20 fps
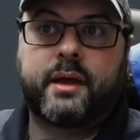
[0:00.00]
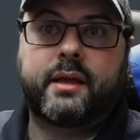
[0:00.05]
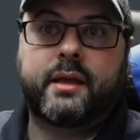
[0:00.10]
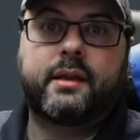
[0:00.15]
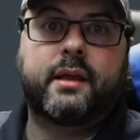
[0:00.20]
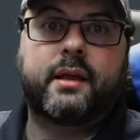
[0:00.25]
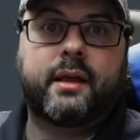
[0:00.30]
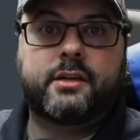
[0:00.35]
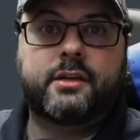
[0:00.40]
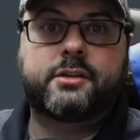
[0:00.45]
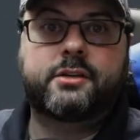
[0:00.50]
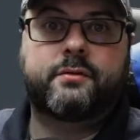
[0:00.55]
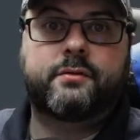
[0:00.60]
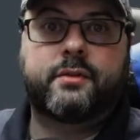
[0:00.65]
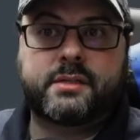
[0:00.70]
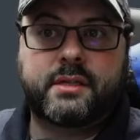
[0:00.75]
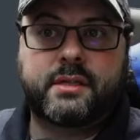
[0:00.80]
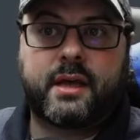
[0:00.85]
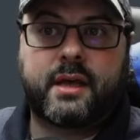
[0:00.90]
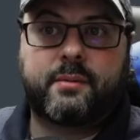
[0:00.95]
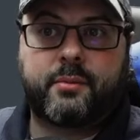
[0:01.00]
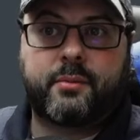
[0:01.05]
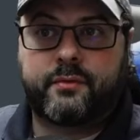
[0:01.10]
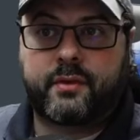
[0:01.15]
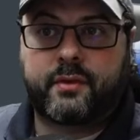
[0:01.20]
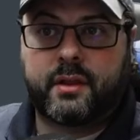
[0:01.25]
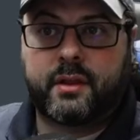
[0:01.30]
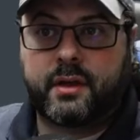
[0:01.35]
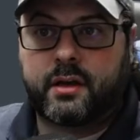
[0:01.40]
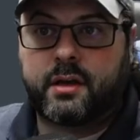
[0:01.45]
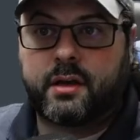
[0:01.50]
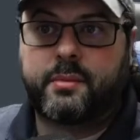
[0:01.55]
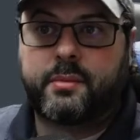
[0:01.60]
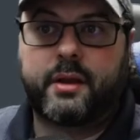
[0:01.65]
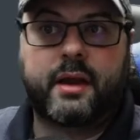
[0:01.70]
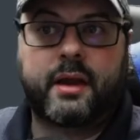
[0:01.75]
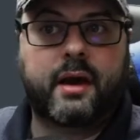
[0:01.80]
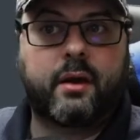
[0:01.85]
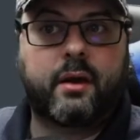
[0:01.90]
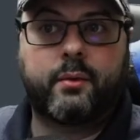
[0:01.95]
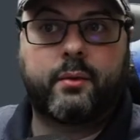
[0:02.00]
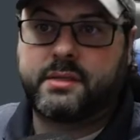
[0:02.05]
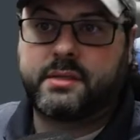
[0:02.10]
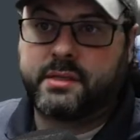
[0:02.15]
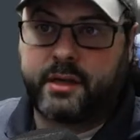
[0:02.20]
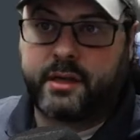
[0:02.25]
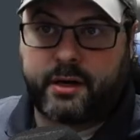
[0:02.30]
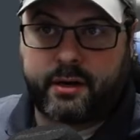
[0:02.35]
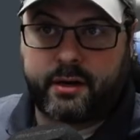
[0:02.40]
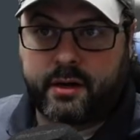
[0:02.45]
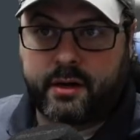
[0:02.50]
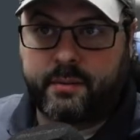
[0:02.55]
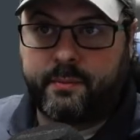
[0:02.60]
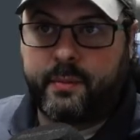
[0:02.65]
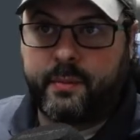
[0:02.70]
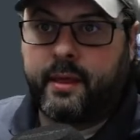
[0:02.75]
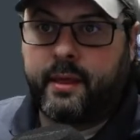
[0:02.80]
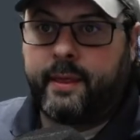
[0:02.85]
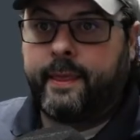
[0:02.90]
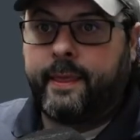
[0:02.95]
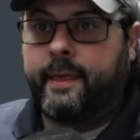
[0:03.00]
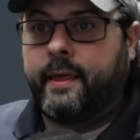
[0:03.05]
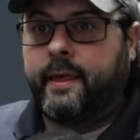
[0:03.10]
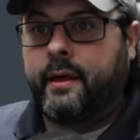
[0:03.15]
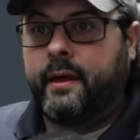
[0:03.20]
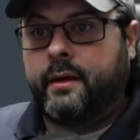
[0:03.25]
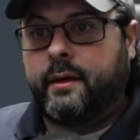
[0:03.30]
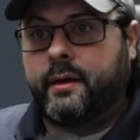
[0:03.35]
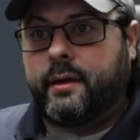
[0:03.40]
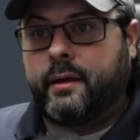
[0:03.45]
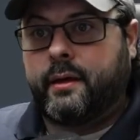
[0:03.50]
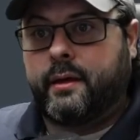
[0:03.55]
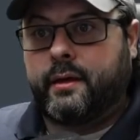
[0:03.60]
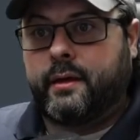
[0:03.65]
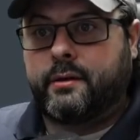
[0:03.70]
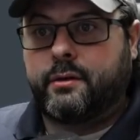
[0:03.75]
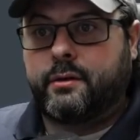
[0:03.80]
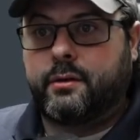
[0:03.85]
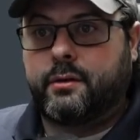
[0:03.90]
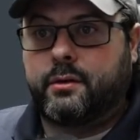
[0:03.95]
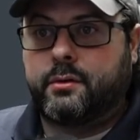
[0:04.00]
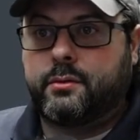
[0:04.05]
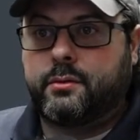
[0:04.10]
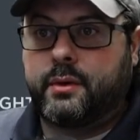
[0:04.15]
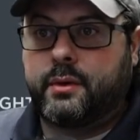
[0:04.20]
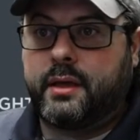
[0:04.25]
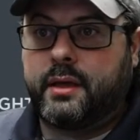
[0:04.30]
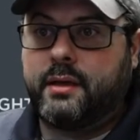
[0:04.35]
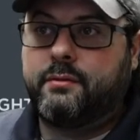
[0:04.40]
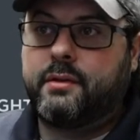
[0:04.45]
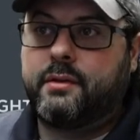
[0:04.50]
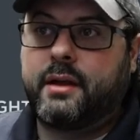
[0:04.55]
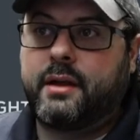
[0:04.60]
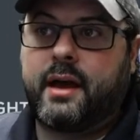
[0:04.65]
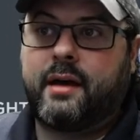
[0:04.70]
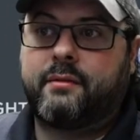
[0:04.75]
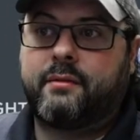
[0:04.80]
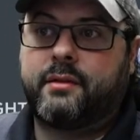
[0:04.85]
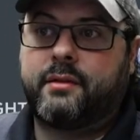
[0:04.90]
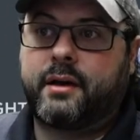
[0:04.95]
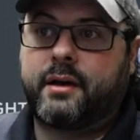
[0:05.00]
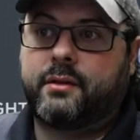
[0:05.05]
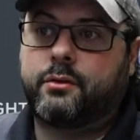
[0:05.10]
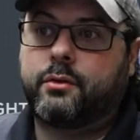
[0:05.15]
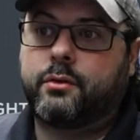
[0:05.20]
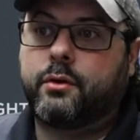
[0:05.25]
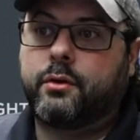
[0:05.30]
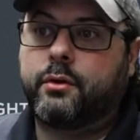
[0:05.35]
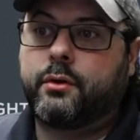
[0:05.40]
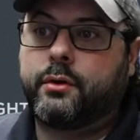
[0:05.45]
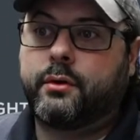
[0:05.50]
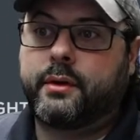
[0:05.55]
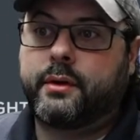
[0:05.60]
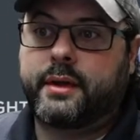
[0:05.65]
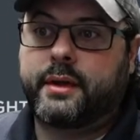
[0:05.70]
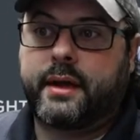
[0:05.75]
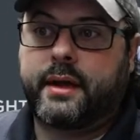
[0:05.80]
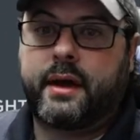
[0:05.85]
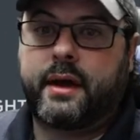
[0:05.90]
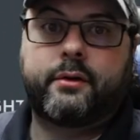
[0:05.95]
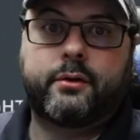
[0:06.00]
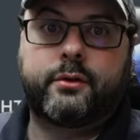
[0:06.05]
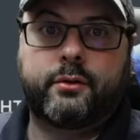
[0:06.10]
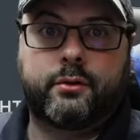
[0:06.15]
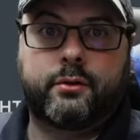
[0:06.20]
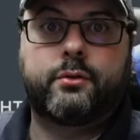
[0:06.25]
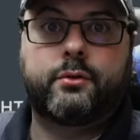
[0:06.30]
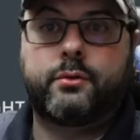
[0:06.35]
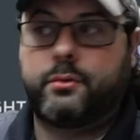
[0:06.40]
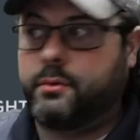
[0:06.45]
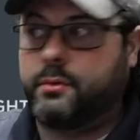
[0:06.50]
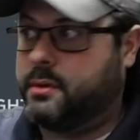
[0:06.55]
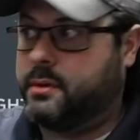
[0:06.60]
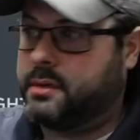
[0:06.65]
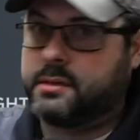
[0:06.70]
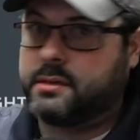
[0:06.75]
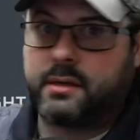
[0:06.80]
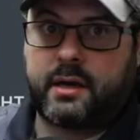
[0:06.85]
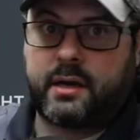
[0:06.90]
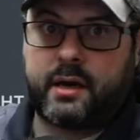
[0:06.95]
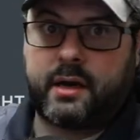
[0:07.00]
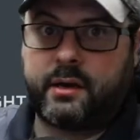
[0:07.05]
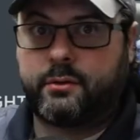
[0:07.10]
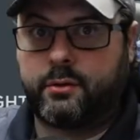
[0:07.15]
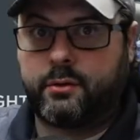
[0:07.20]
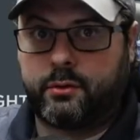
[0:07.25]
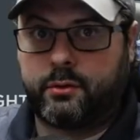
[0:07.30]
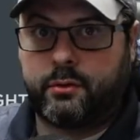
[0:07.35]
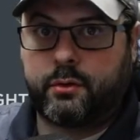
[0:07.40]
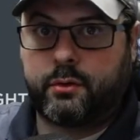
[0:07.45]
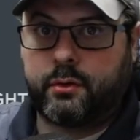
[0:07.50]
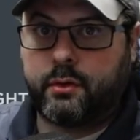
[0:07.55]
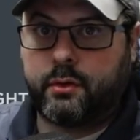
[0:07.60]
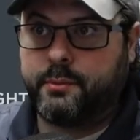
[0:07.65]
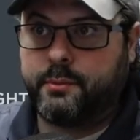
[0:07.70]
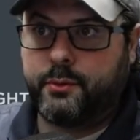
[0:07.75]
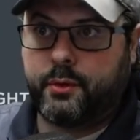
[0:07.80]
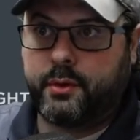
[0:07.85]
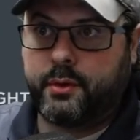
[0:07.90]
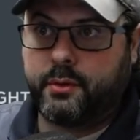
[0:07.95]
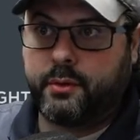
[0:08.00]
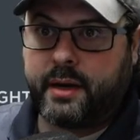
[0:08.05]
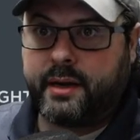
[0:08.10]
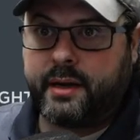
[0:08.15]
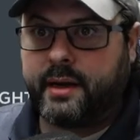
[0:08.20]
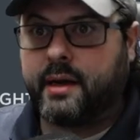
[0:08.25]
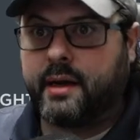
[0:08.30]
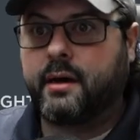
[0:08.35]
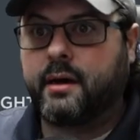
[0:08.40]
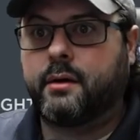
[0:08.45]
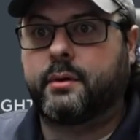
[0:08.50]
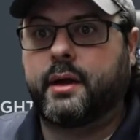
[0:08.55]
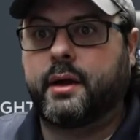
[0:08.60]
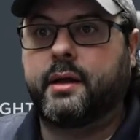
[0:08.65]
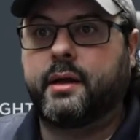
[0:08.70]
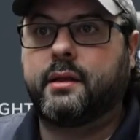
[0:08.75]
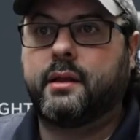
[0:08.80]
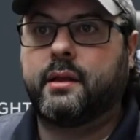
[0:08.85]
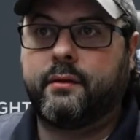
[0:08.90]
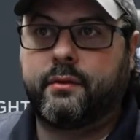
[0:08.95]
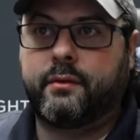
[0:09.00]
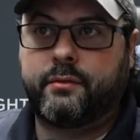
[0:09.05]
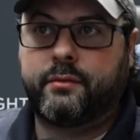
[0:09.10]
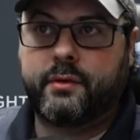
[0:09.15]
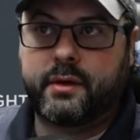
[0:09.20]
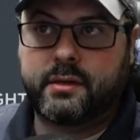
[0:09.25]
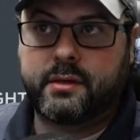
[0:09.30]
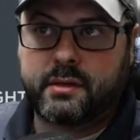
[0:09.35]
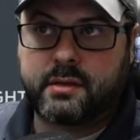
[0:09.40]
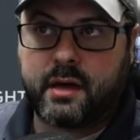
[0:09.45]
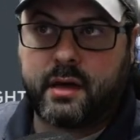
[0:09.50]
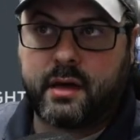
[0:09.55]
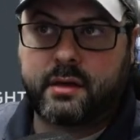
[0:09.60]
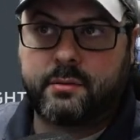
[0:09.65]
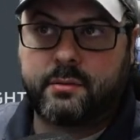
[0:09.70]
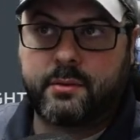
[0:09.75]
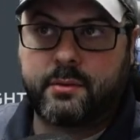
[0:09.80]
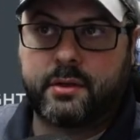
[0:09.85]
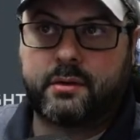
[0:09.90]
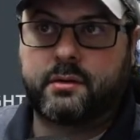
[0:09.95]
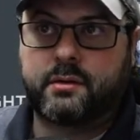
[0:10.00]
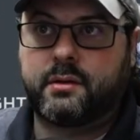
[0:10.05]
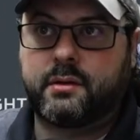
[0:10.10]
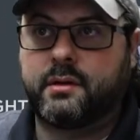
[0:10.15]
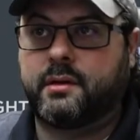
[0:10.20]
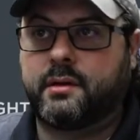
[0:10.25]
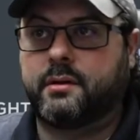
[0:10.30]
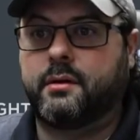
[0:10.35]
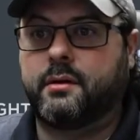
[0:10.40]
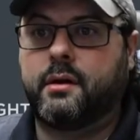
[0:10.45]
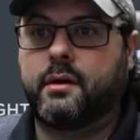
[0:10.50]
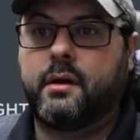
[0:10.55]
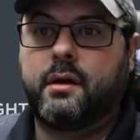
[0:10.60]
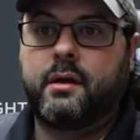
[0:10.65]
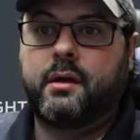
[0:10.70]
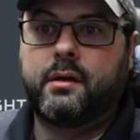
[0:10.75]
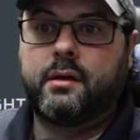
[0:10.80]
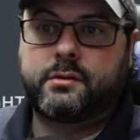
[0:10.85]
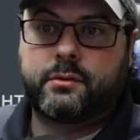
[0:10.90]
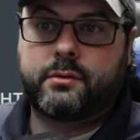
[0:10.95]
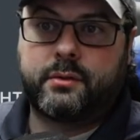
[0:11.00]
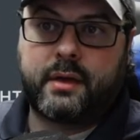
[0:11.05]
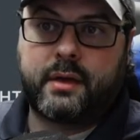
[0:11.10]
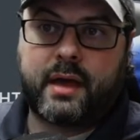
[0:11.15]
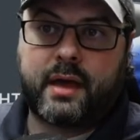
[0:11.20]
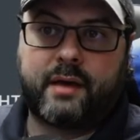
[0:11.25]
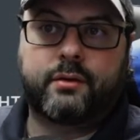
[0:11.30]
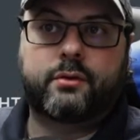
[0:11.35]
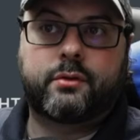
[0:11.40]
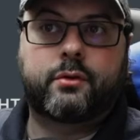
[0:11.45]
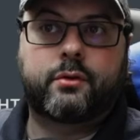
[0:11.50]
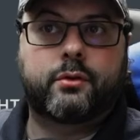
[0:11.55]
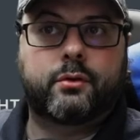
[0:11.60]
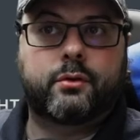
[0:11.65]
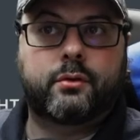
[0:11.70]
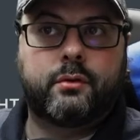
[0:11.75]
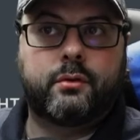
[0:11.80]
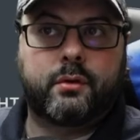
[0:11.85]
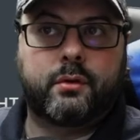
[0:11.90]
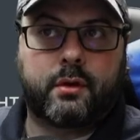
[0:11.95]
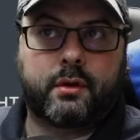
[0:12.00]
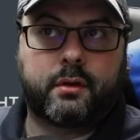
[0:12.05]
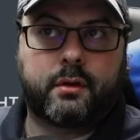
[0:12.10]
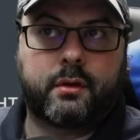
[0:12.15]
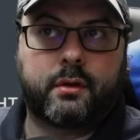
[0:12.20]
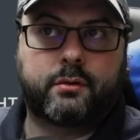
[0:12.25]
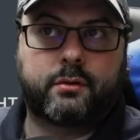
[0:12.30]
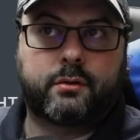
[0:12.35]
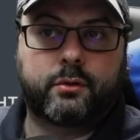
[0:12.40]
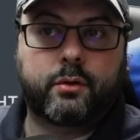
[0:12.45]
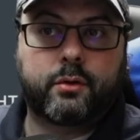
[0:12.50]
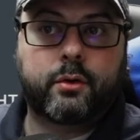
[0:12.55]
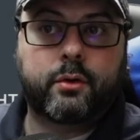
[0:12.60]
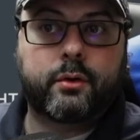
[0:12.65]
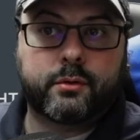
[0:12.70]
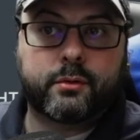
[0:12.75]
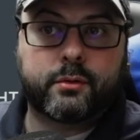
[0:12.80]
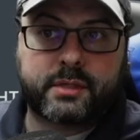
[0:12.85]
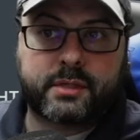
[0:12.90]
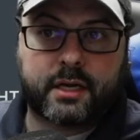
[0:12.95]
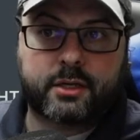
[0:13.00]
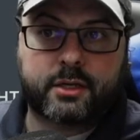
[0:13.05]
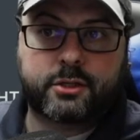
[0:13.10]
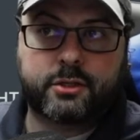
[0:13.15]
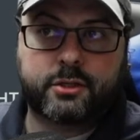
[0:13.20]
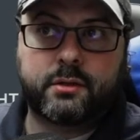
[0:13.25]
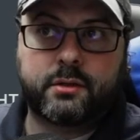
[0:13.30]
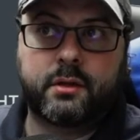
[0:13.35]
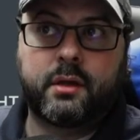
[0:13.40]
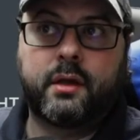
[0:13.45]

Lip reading: each of the steps of ClickUp and how we set it up. We even have like tutorial on how to do this kind of tutorial I'm doing right now, right? Everything is documented here. So you have a tutorial section,